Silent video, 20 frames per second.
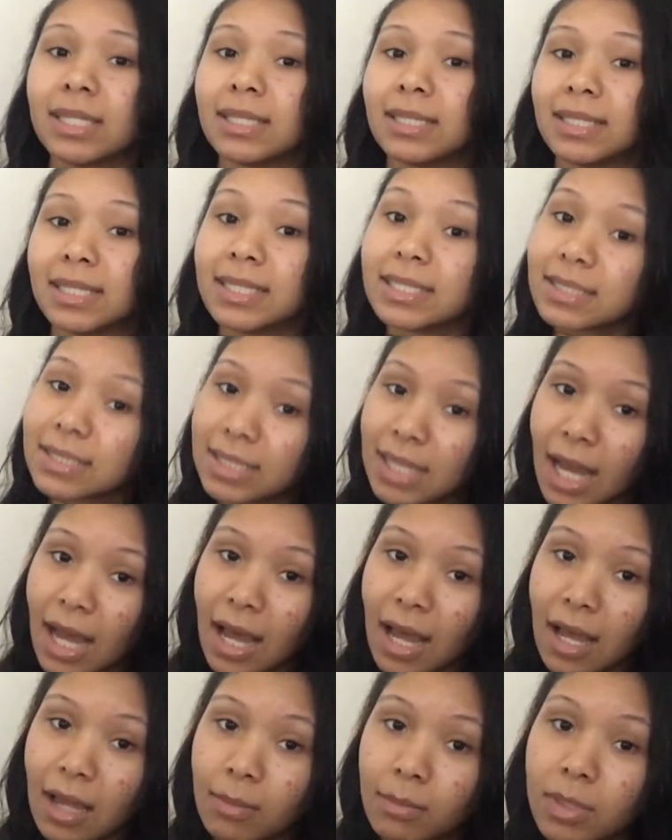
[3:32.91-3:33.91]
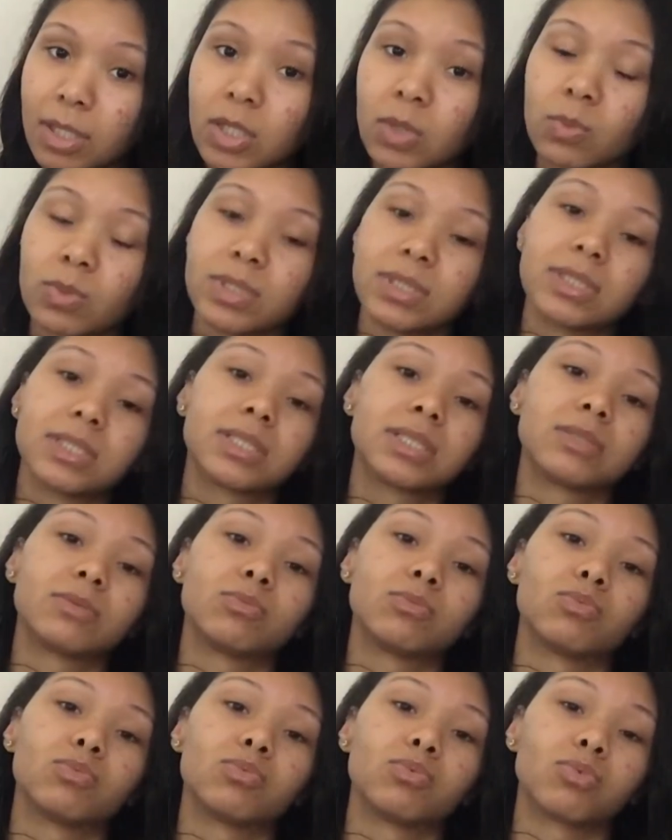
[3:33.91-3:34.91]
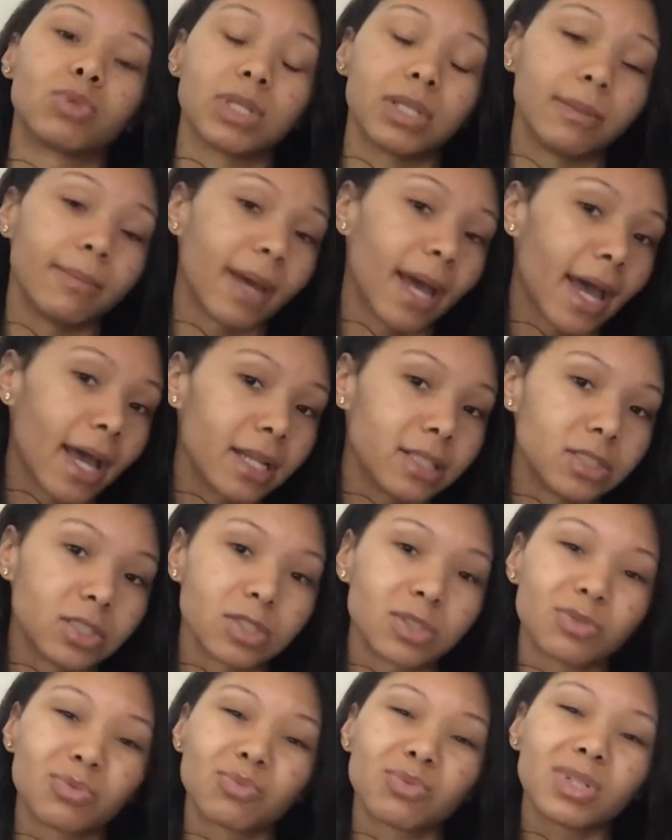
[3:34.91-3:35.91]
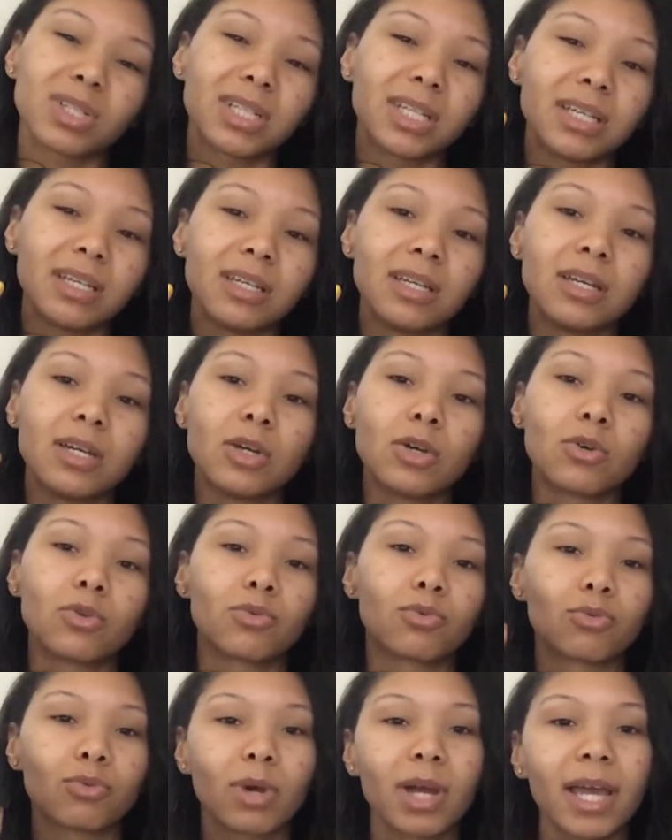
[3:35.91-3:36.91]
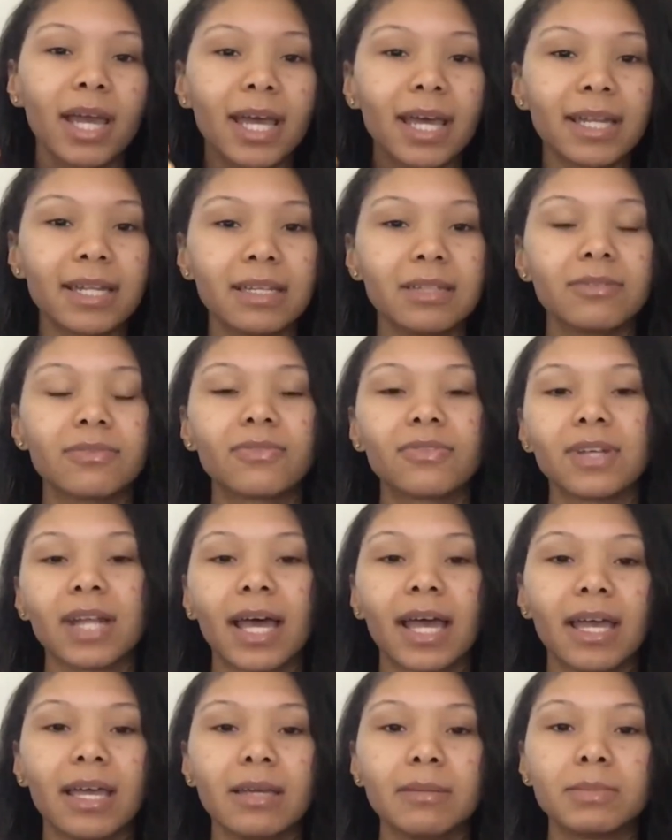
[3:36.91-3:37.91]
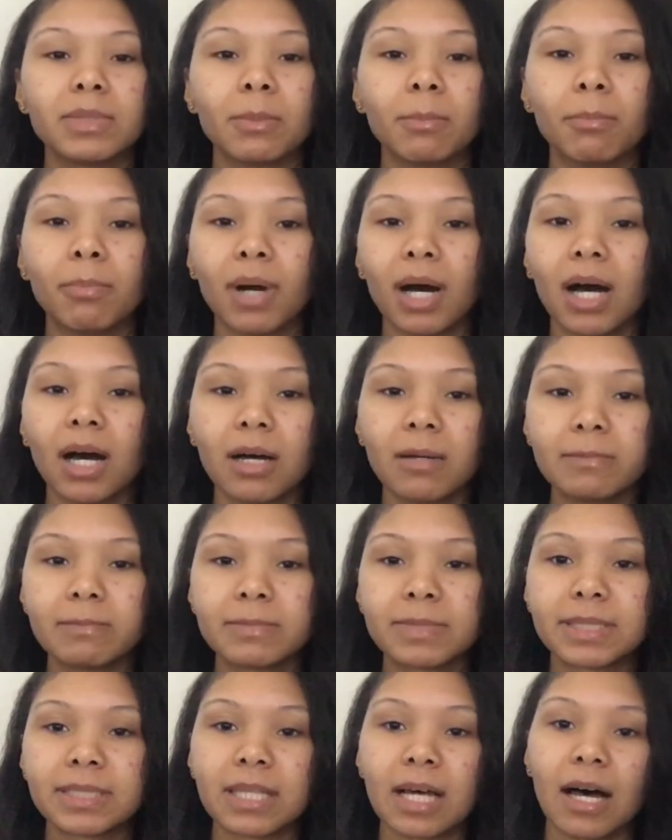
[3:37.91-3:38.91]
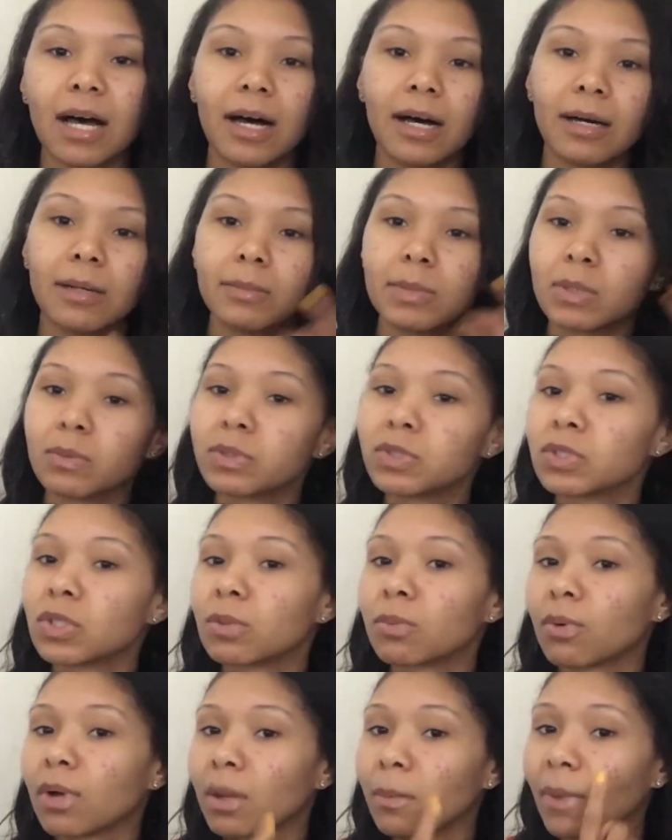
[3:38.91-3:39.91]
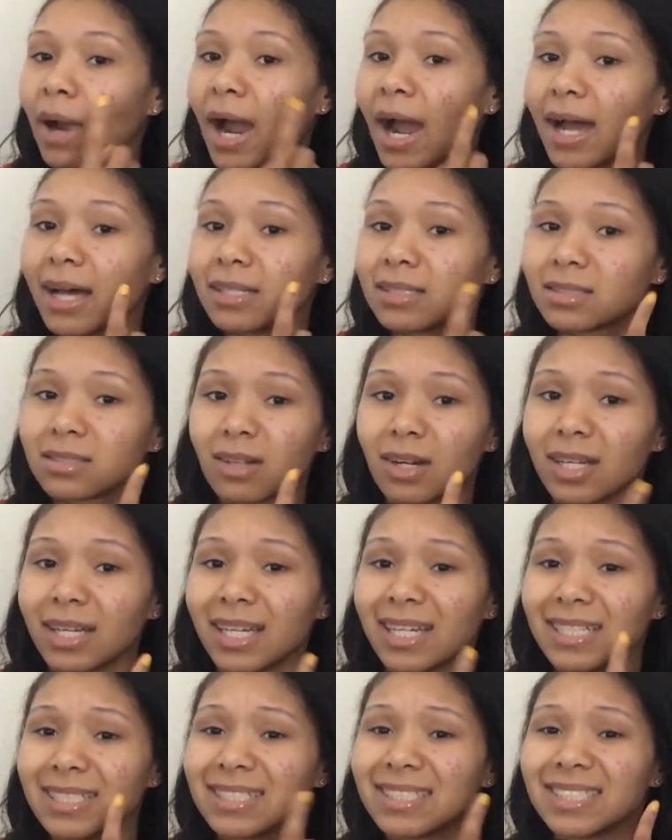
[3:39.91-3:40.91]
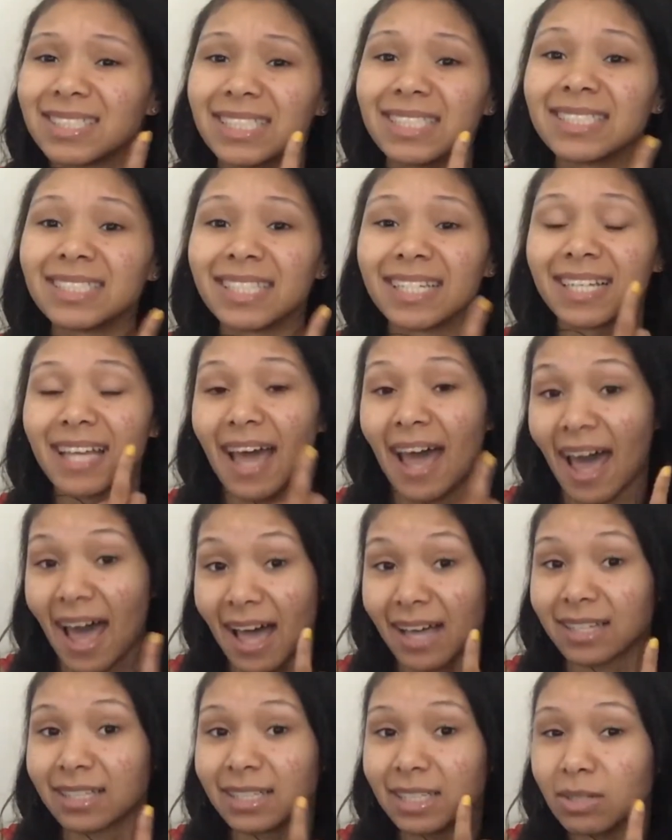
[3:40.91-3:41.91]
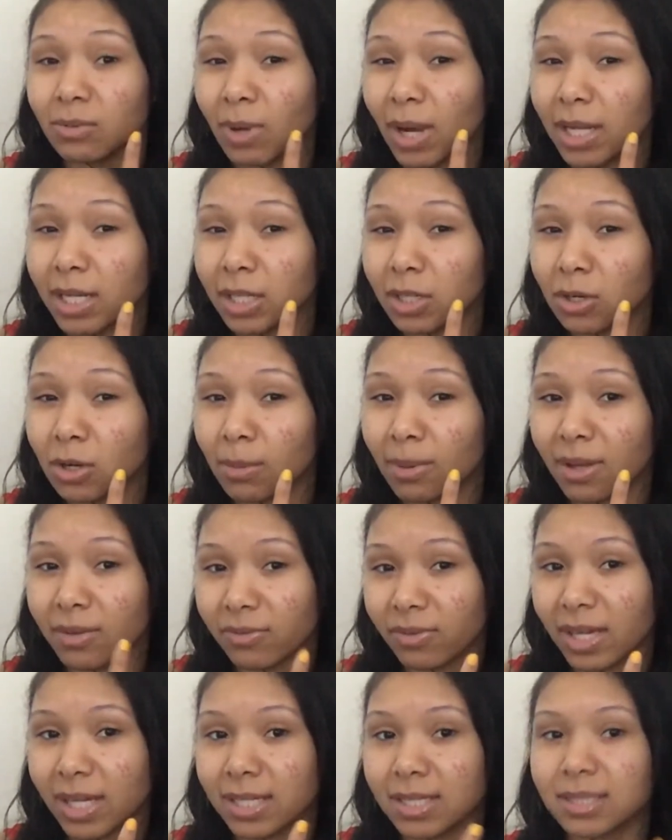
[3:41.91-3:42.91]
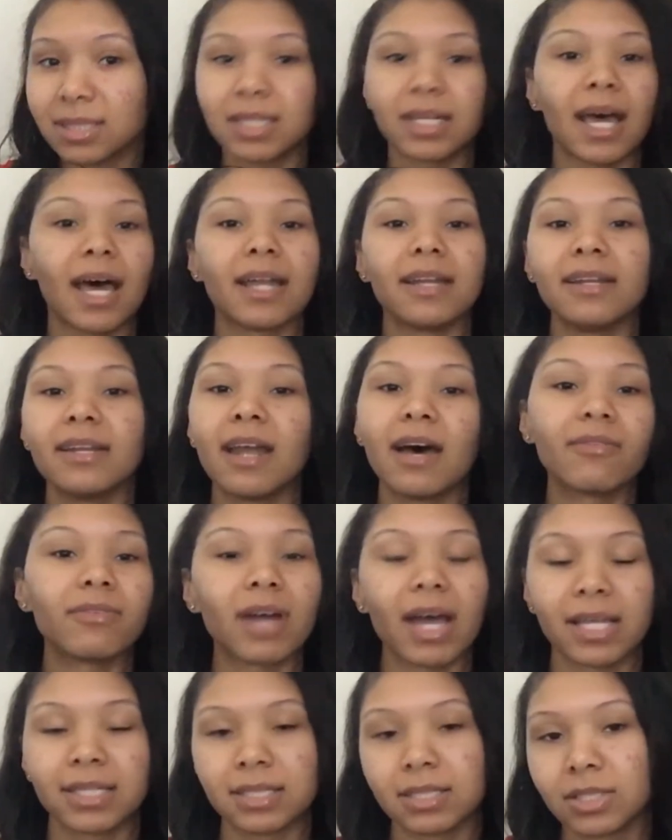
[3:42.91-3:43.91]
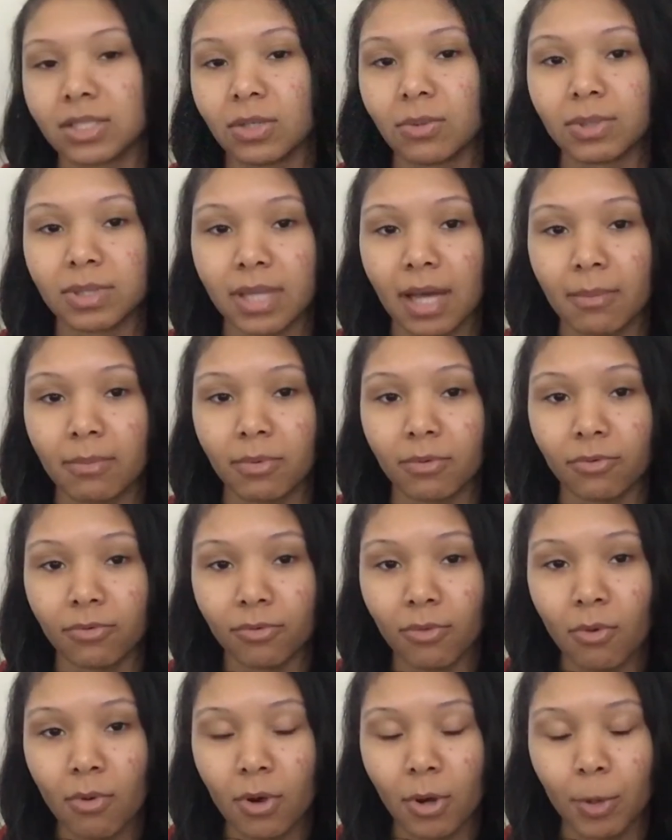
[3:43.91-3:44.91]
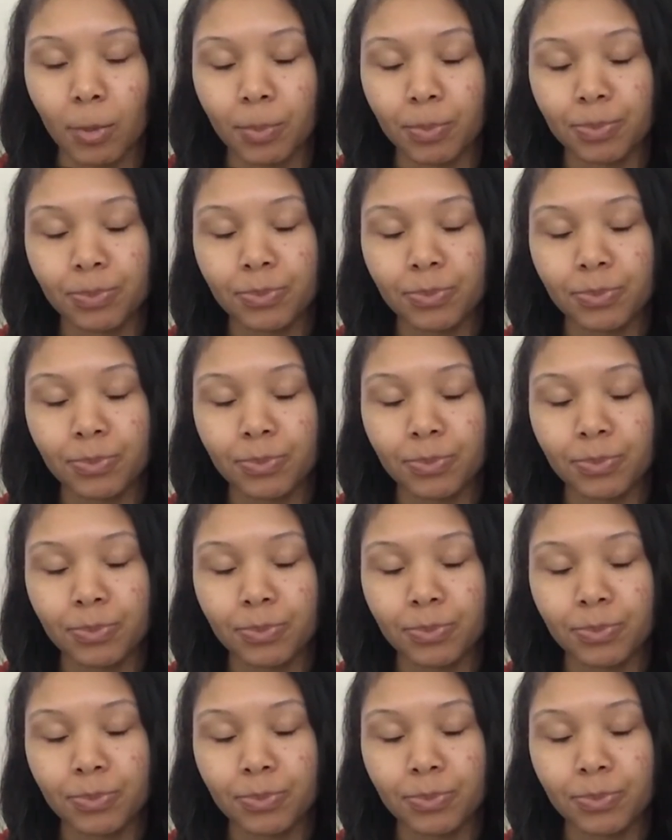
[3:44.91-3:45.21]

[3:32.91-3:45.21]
This time, it was really bad. Just really red, inflamed bumps. It was to the point where I started getting cystic acne right here on my face, and I never had to deal with that before.